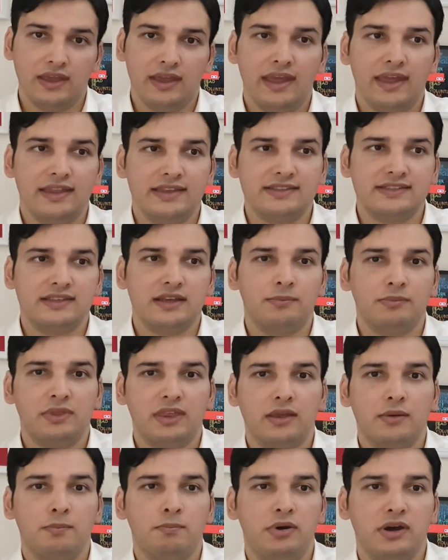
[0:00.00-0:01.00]
It's
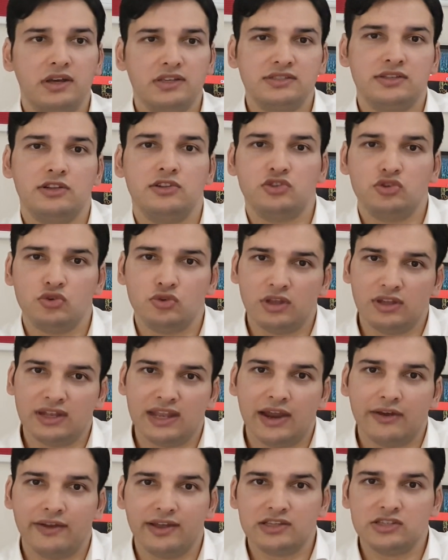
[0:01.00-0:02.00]
something personal to the
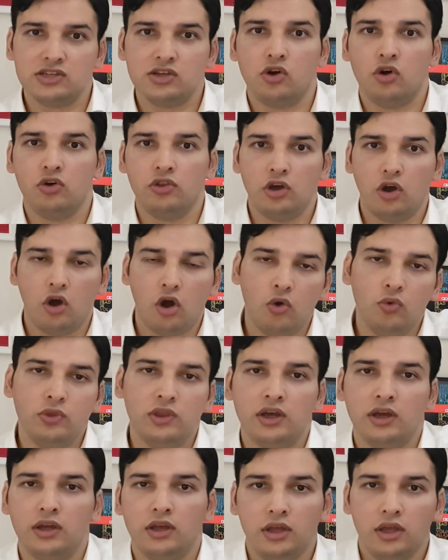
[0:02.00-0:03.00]
director or the
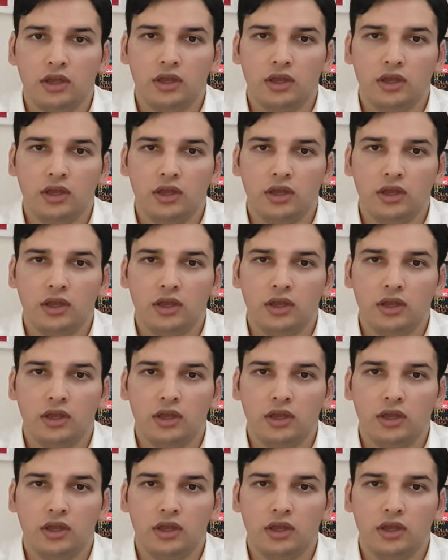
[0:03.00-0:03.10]
owner.